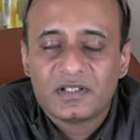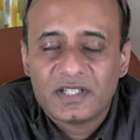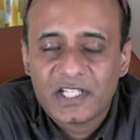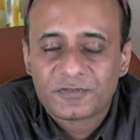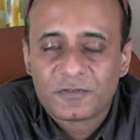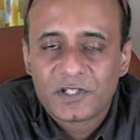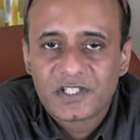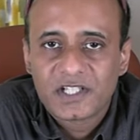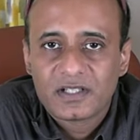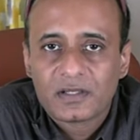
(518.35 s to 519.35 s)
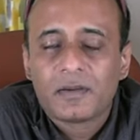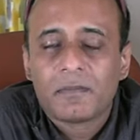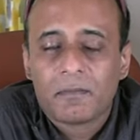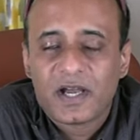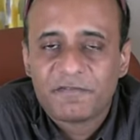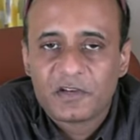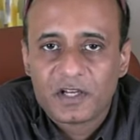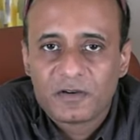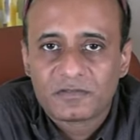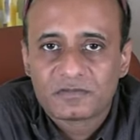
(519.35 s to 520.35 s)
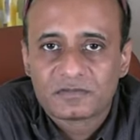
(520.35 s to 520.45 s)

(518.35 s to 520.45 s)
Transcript: Thanks for watching. Bye for now.